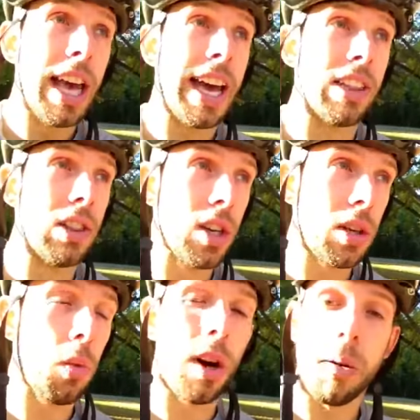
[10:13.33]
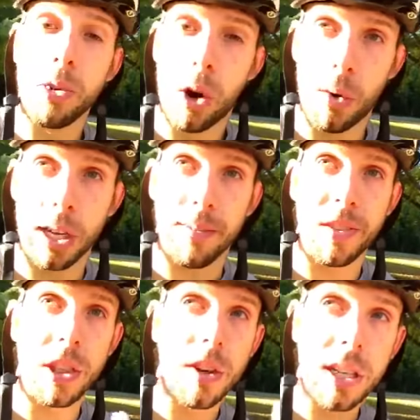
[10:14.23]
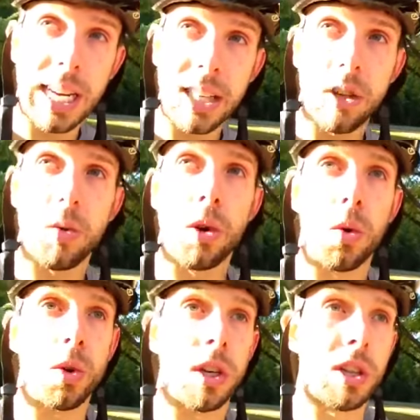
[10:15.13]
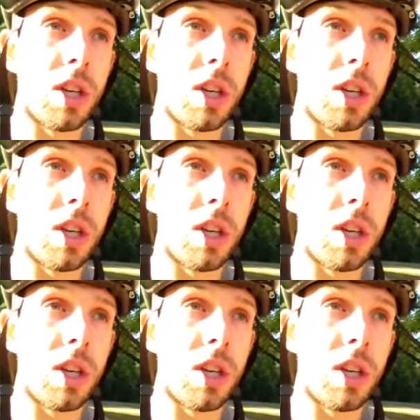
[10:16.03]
and looking where I'm going, looking at the road,